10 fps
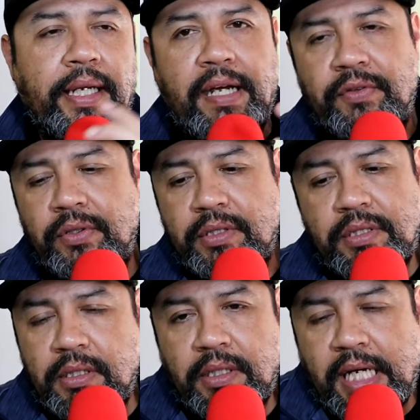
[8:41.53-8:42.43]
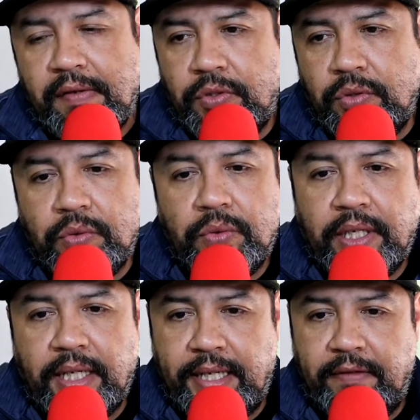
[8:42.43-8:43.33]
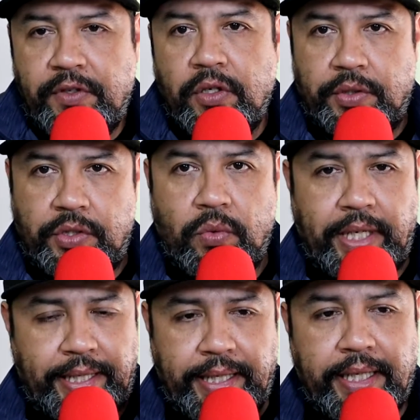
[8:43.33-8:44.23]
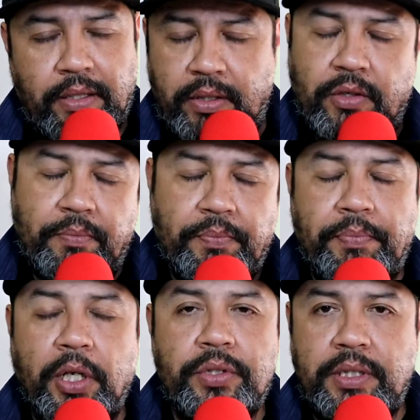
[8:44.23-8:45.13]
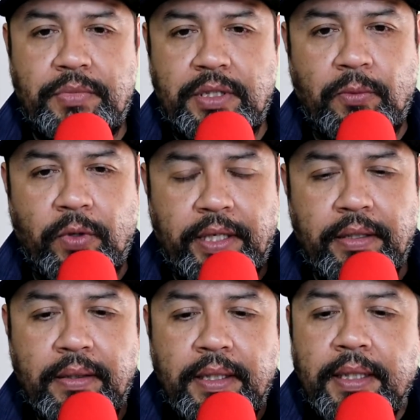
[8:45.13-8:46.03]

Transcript: You have to give those away or post them somewhere.